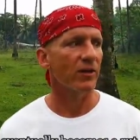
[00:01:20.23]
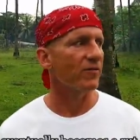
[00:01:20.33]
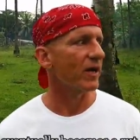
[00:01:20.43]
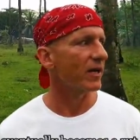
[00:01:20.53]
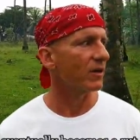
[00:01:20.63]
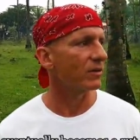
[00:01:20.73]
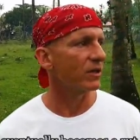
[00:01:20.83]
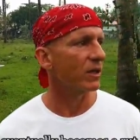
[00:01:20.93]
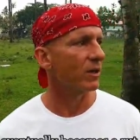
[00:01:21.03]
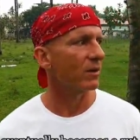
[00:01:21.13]
They find out,
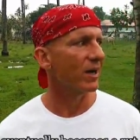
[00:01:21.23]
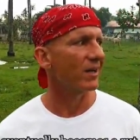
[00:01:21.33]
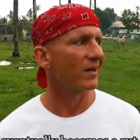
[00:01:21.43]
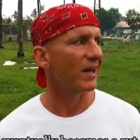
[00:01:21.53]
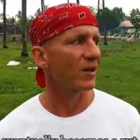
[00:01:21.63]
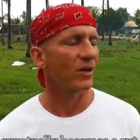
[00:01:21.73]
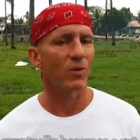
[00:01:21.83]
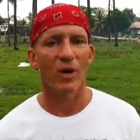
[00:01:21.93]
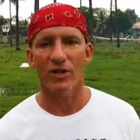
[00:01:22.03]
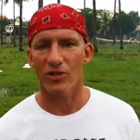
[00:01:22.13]
you know, I can
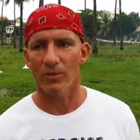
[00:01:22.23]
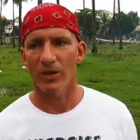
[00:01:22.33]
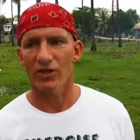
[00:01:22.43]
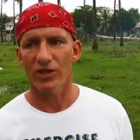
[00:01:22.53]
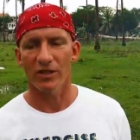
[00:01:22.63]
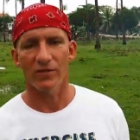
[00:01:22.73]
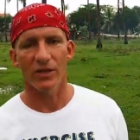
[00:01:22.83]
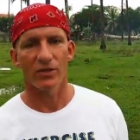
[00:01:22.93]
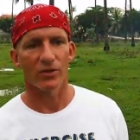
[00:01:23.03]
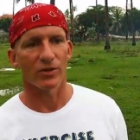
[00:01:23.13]
only watch so much
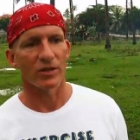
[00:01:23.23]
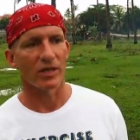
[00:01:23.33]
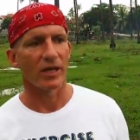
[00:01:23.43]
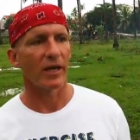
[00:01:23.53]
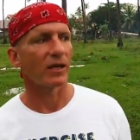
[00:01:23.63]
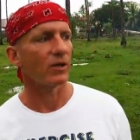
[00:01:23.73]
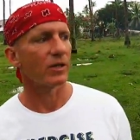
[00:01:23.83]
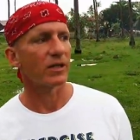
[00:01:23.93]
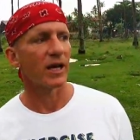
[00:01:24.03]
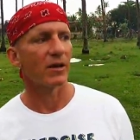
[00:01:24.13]
TV during the day. I can
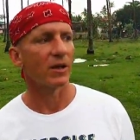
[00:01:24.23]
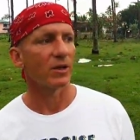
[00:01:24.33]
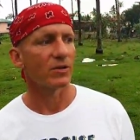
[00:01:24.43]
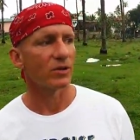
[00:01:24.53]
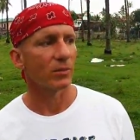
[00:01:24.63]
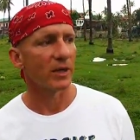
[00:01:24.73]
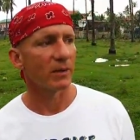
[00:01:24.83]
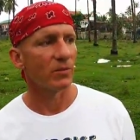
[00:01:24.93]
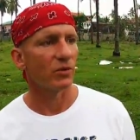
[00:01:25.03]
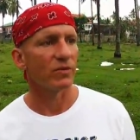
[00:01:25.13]
only download so
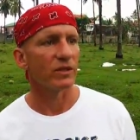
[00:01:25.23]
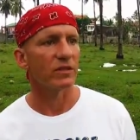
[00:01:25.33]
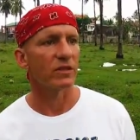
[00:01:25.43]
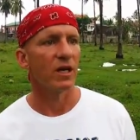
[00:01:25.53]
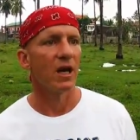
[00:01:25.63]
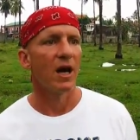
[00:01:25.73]
many movies.